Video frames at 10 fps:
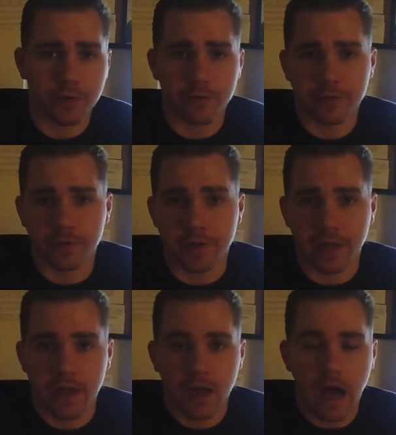
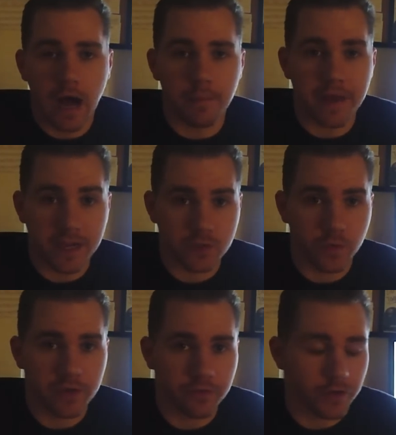reviewing um, next
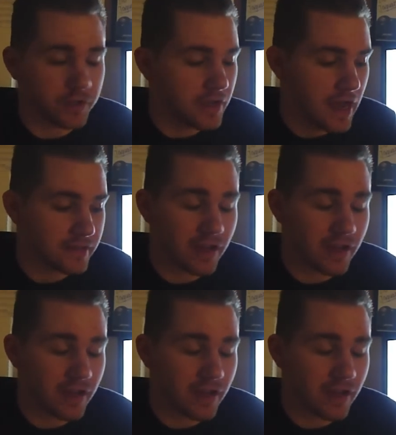week for you guys.